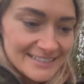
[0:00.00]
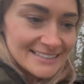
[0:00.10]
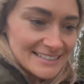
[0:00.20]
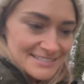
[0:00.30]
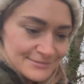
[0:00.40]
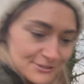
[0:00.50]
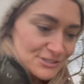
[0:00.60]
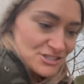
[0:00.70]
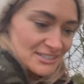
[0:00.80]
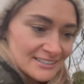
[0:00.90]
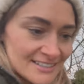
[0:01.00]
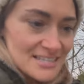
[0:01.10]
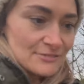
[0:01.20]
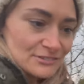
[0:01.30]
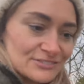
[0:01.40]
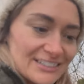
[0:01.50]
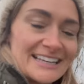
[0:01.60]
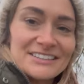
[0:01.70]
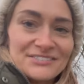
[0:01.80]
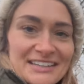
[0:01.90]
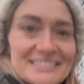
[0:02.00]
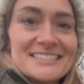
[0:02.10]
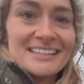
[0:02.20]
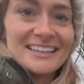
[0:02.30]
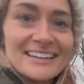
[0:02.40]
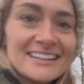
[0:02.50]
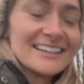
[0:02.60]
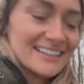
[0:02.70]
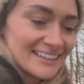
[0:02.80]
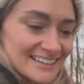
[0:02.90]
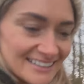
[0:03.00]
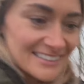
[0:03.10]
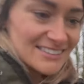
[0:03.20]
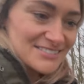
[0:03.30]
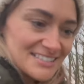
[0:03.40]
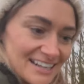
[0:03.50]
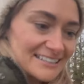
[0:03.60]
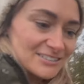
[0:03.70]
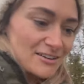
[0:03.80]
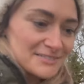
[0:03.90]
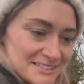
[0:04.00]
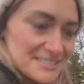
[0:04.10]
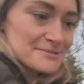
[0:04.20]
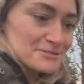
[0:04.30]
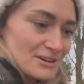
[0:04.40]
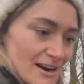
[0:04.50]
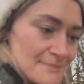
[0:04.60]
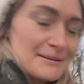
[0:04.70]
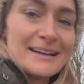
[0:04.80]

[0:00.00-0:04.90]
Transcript: Thanks for watching. As ever, if you like the vids, give us a like, comment and a subscribe.